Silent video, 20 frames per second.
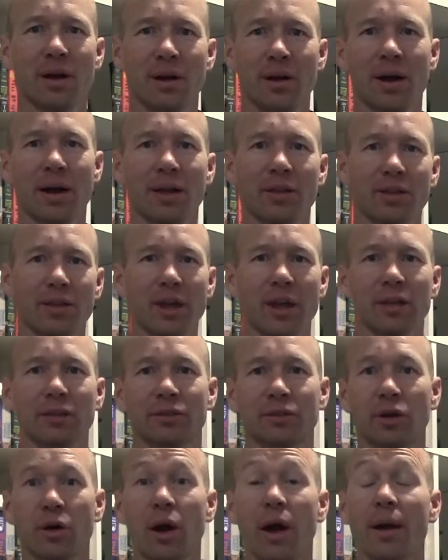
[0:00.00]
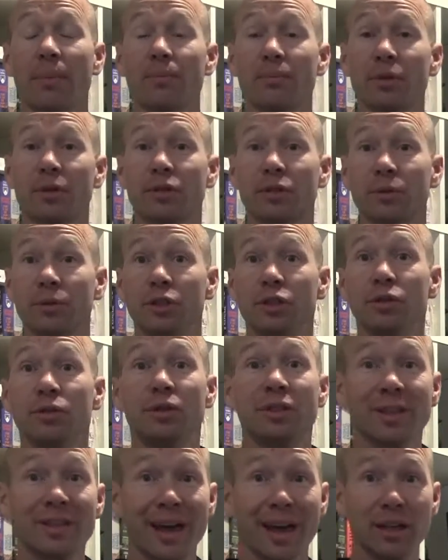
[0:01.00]
Alright, thanks. So I'm assuming you
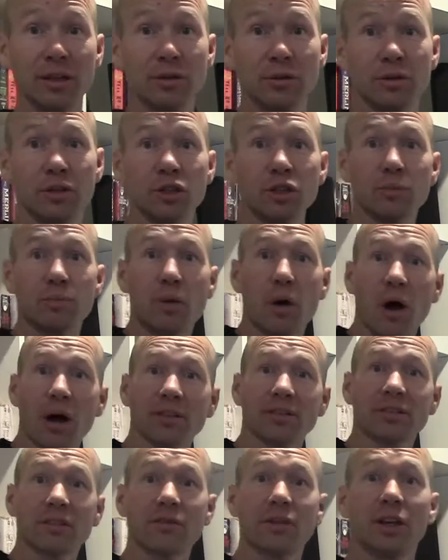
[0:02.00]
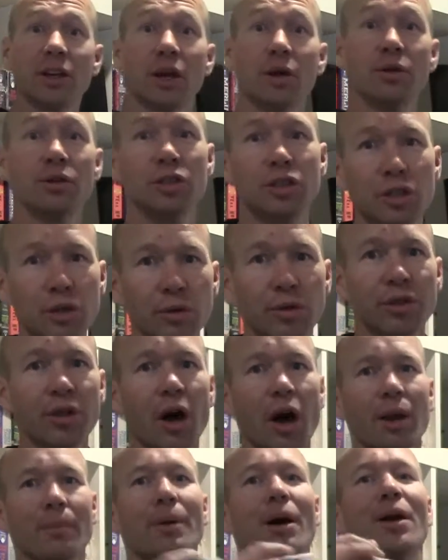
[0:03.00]
did that. You paused the video and you
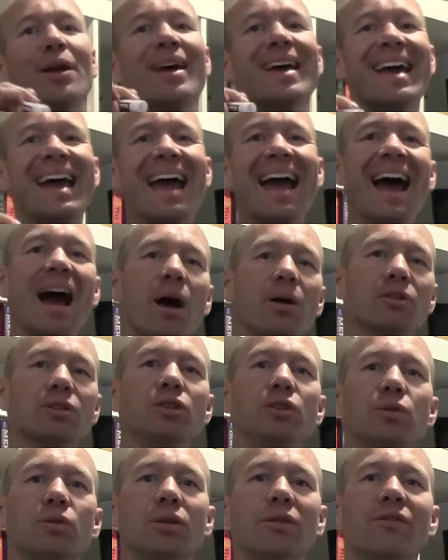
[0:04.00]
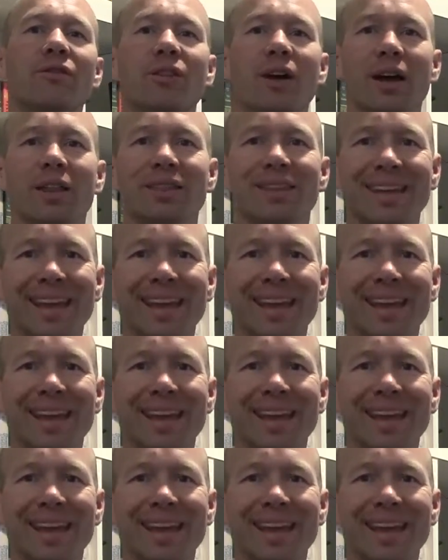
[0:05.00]
thought about how you could find